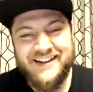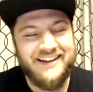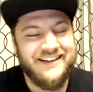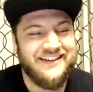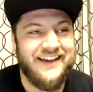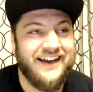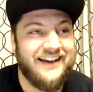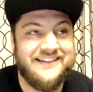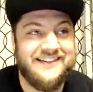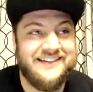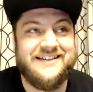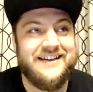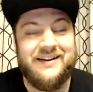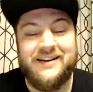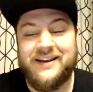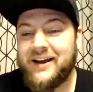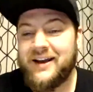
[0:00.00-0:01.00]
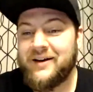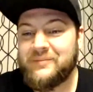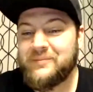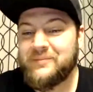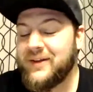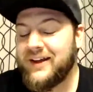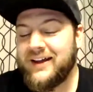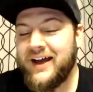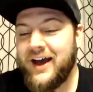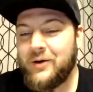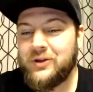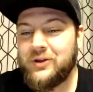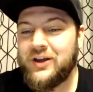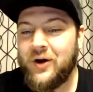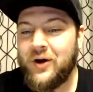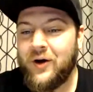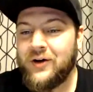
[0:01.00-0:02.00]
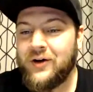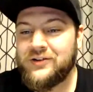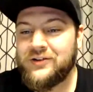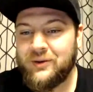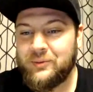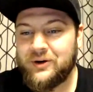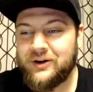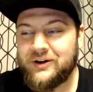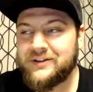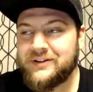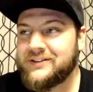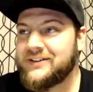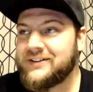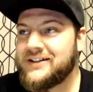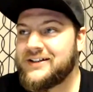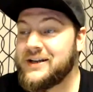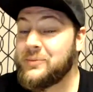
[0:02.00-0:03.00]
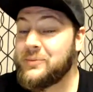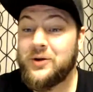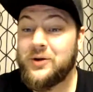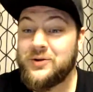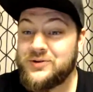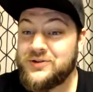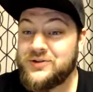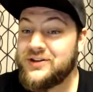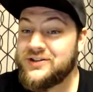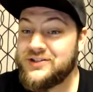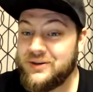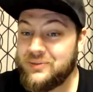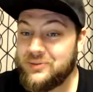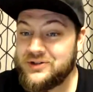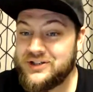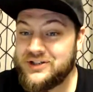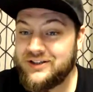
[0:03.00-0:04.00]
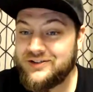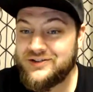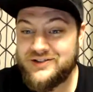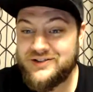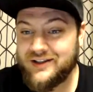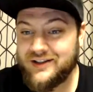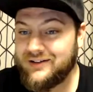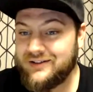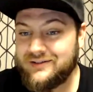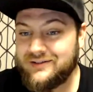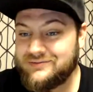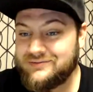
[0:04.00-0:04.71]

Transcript: yeah, I just had like a really hot summer, because I'm not used to the summers here still.